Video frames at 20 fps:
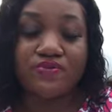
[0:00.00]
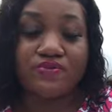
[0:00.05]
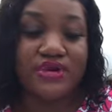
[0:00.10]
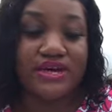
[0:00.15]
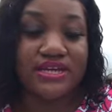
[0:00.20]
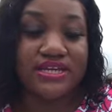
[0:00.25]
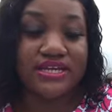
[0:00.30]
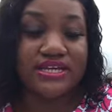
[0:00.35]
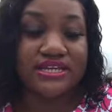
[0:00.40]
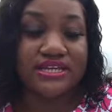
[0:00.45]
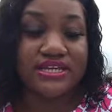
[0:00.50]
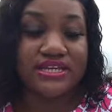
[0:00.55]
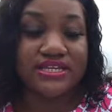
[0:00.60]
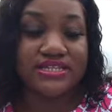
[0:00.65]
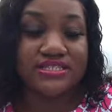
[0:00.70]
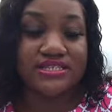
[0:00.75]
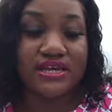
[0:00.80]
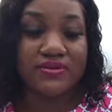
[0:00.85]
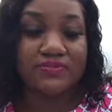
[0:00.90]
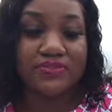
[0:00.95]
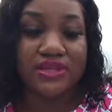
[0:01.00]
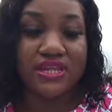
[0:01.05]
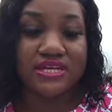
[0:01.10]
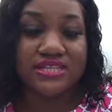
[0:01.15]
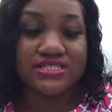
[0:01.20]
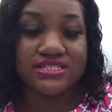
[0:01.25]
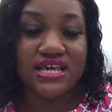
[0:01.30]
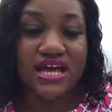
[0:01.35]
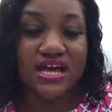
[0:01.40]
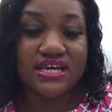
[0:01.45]
but it is a
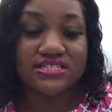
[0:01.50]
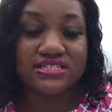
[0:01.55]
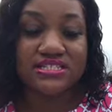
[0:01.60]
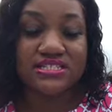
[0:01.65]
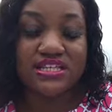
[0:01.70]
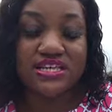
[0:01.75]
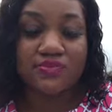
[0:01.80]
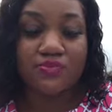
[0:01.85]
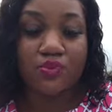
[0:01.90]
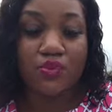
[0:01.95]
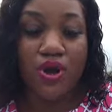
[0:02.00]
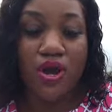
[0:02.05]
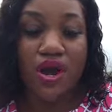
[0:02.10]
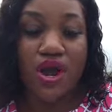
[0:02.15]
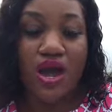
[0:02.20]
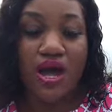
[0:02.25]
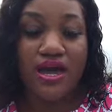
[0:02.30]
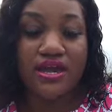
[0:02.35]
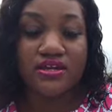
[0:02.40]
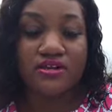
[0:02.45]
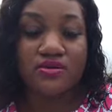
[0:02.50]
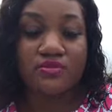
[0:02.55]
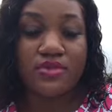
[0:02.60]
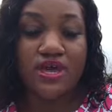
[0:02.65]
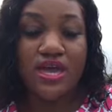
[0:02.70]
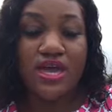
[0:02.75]
plus size sleepwear item.